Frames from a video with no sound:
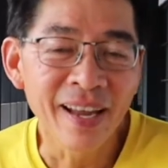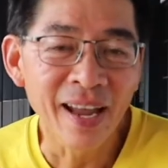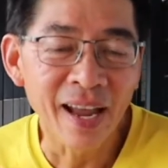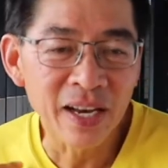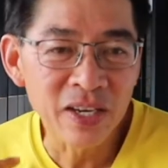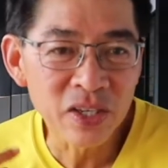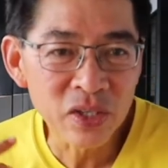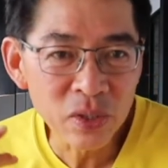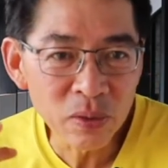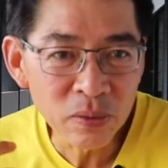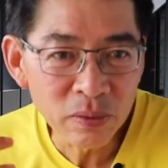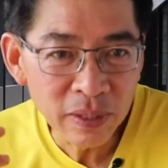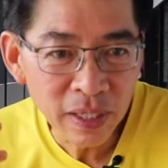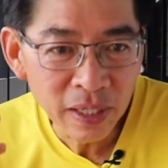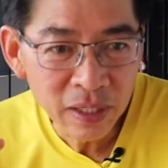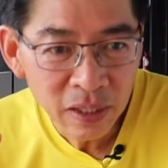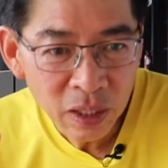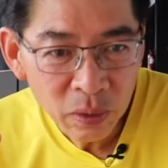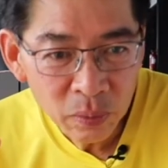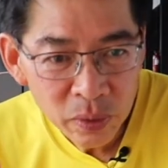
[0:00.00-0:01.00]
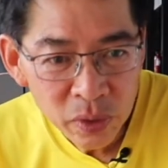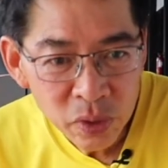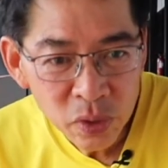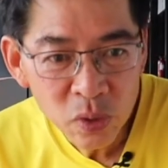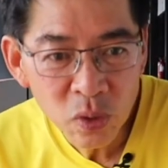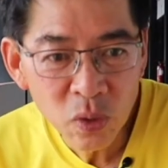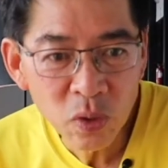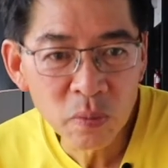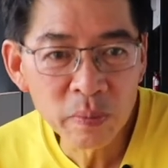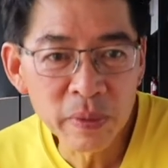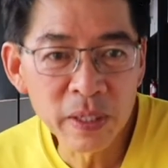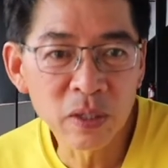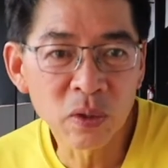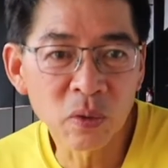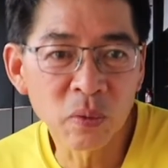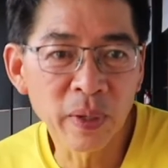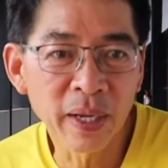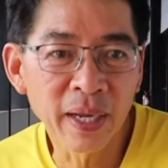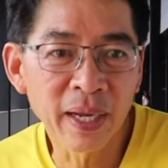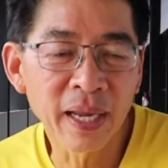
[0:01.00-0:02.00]
And so they will show me the
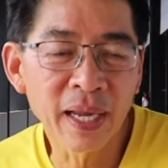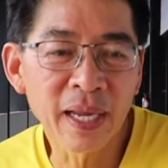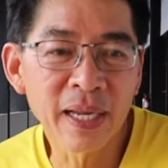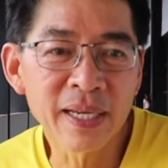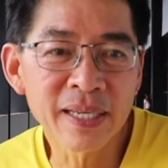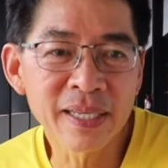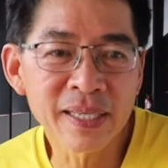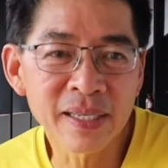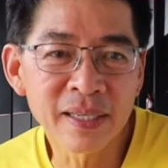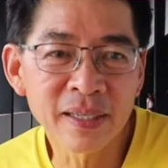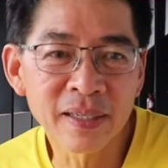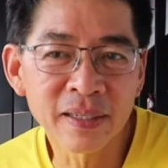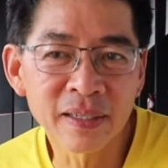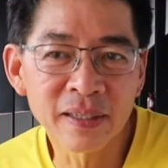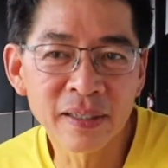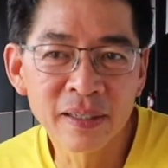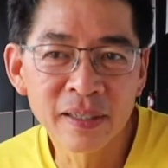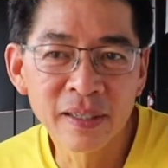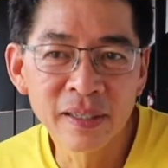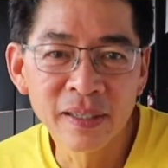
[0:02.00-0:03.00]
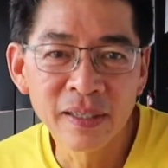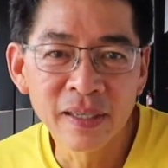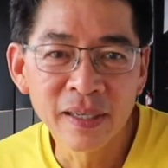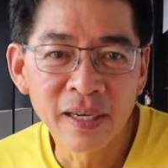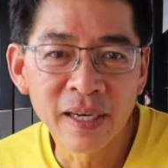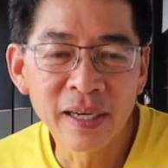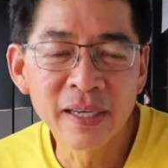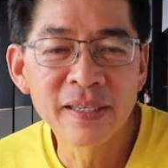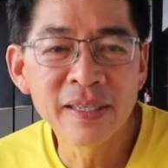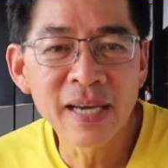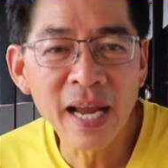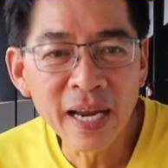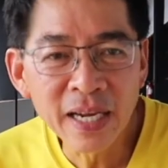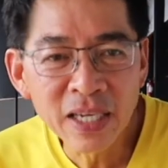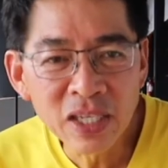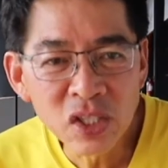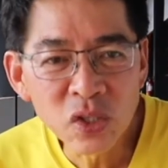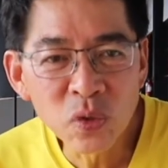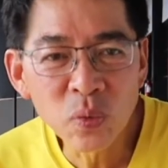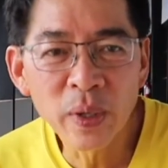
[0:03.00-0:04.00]
way. It is a
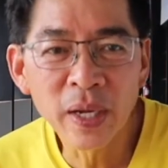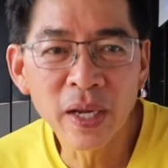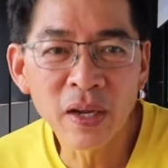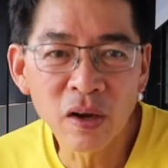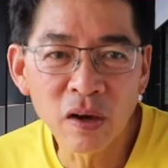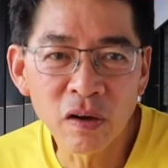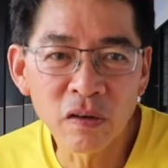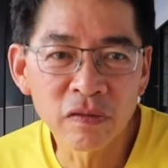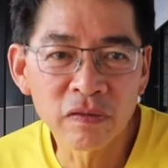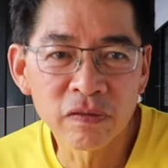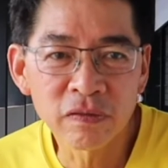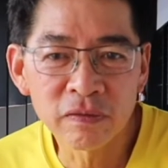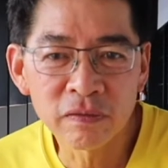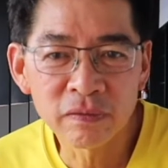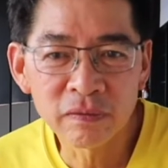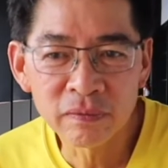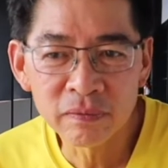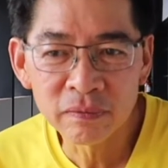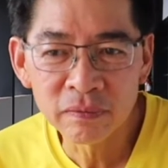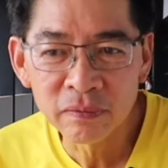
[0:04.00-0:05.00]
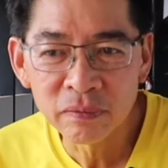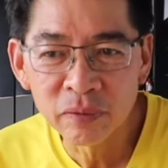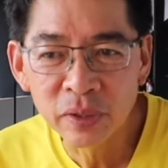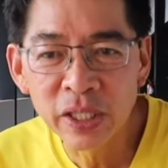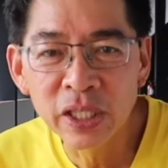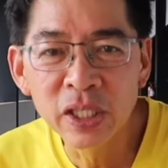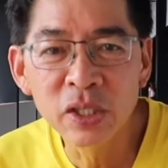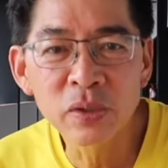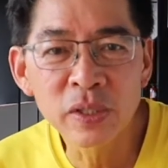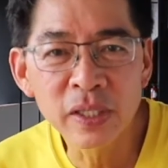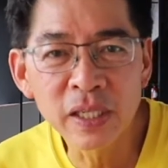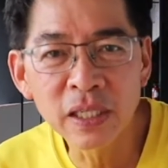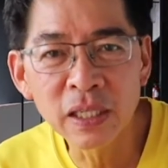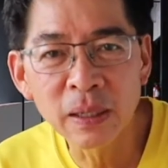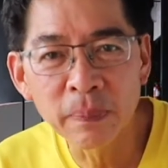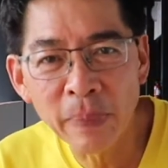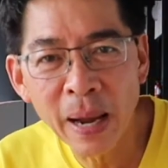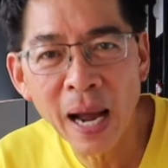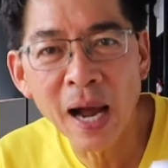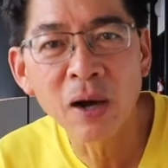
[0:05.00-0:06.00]
nice way of reducing the
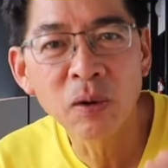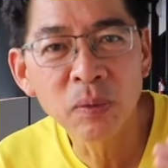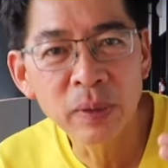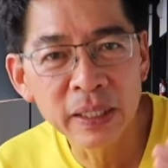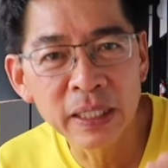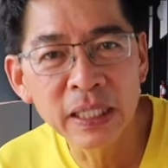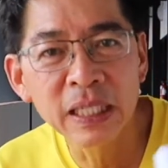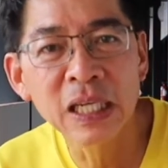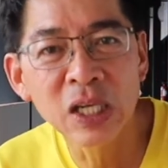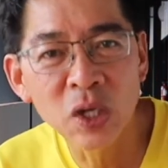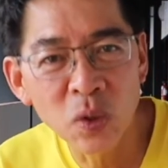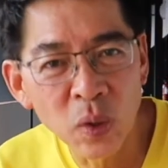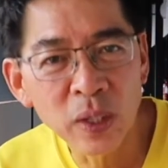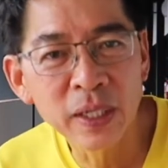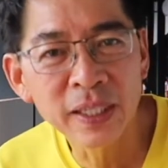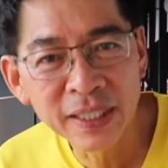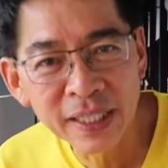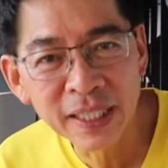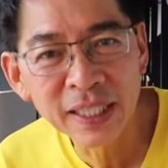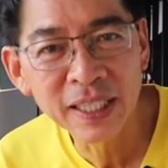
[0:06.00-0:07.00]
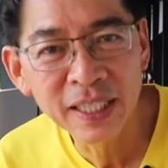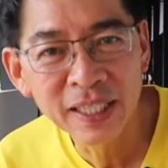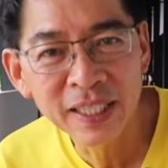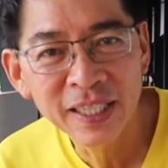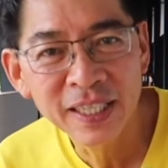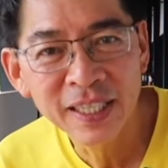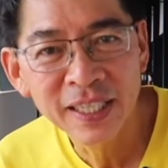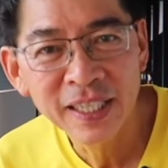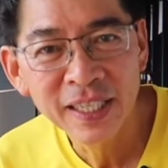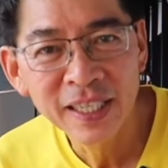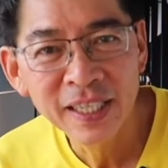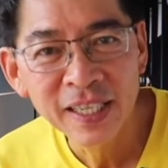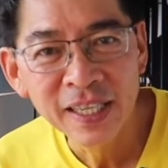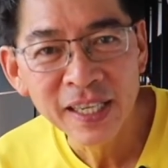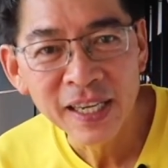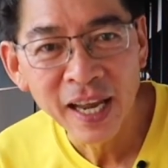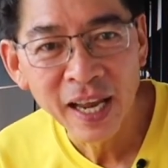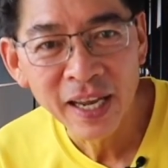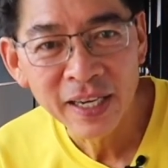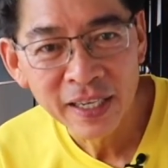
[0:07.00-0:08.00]
power inequality.
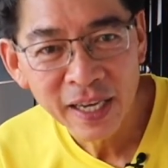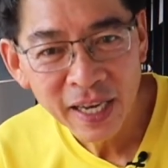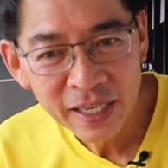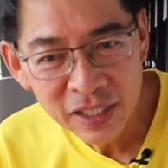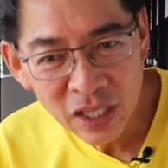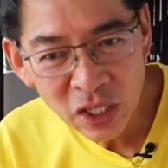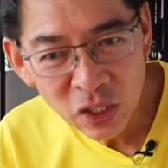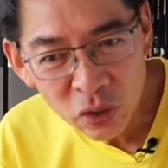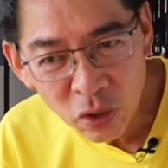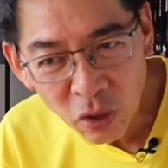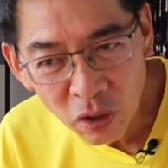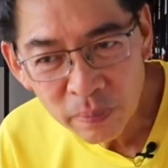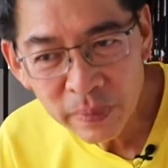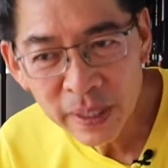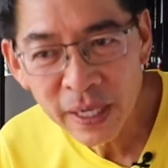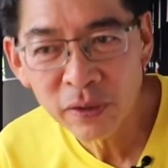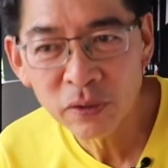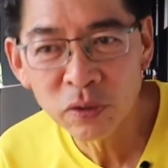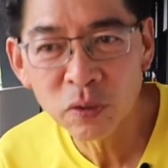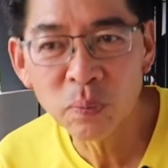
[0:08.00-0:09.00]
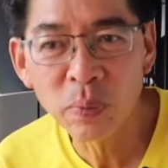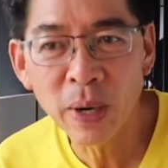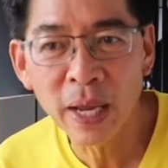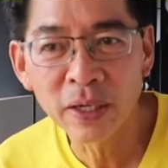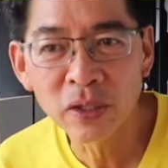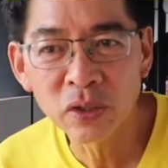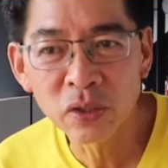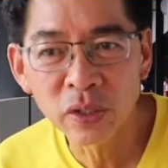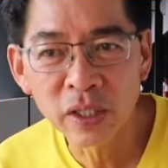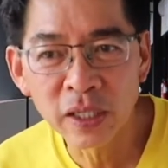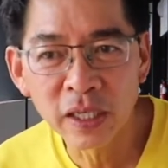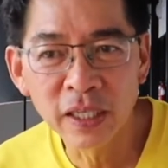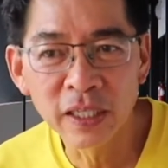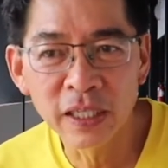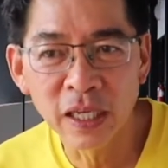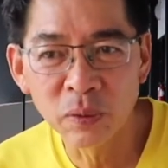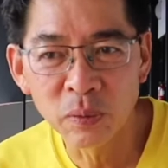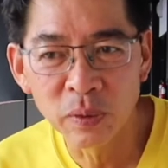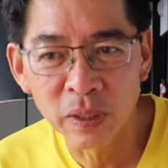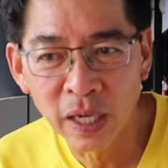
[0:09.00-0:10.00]
And as they taught me how to plant trees,
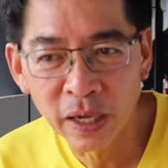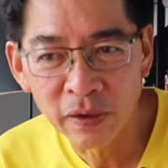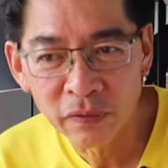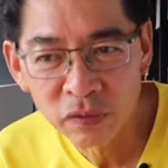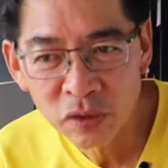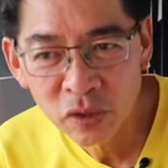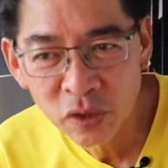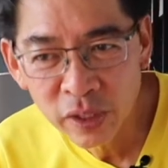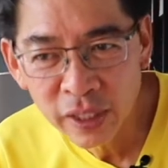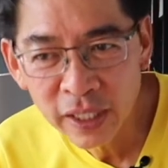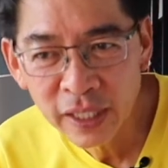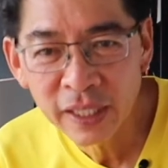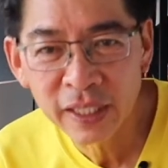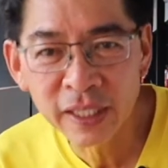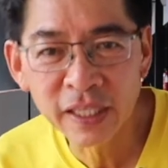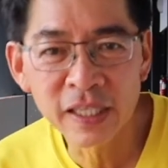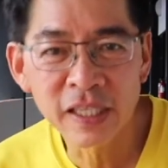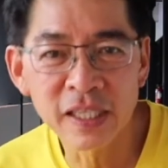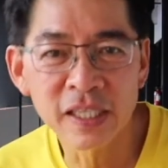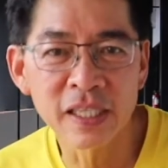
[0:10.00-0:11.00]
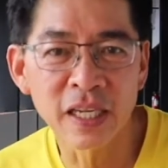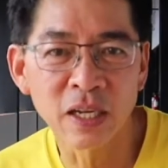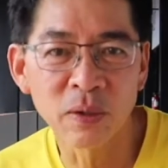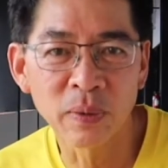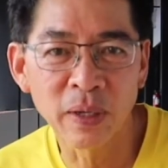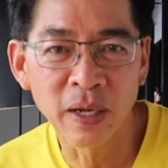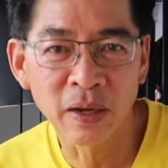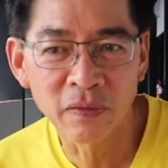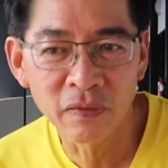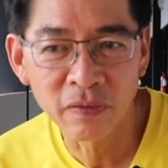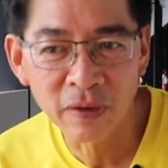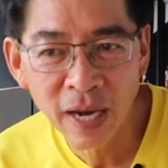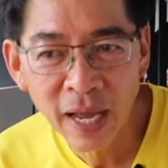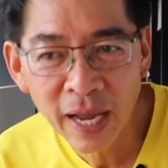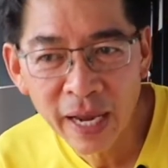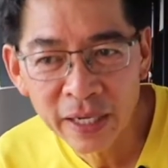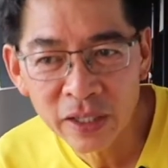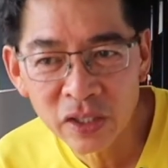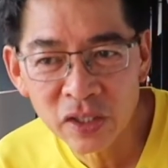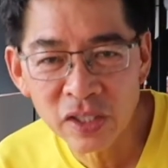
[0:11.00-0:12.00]
then we have drinks, then we have
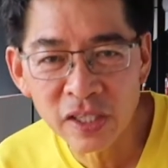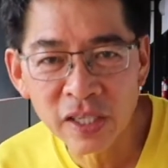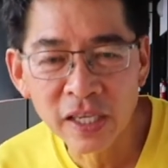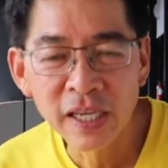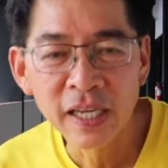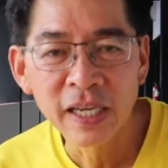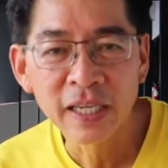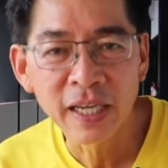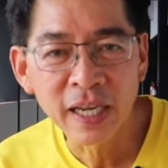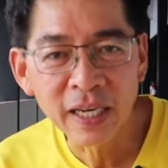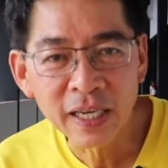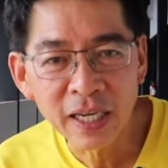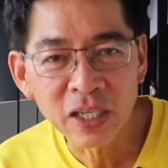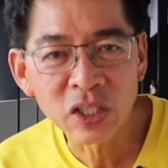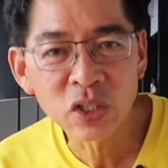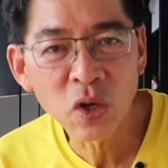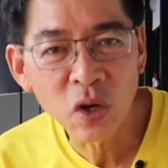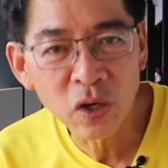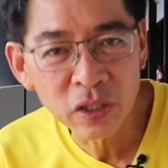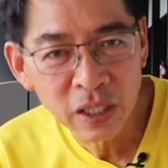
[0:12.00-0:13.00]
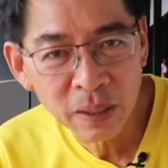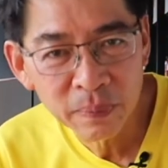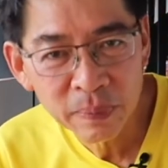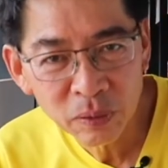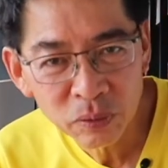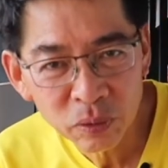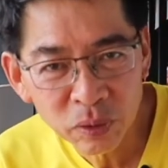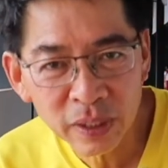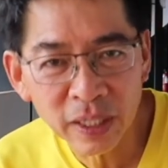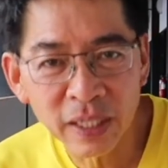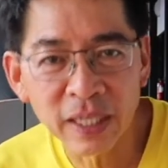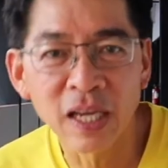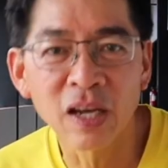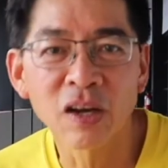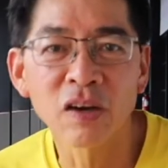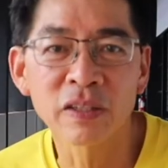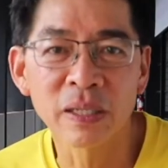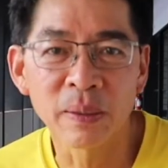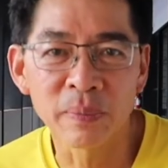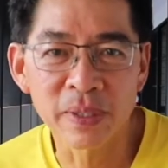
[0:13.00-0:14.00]
lunch, then I taught them how to take care
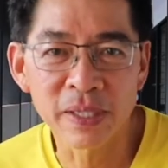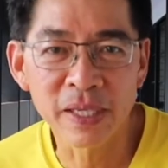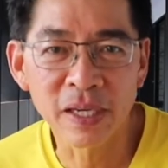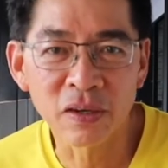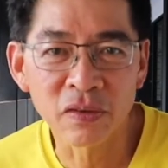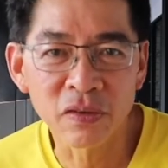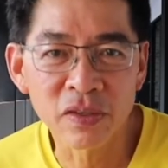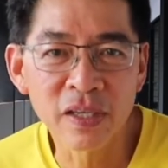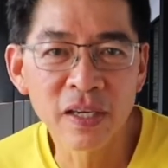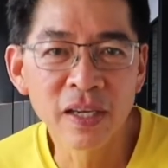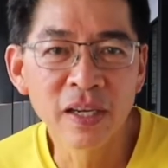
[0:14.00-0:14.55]
of themselves.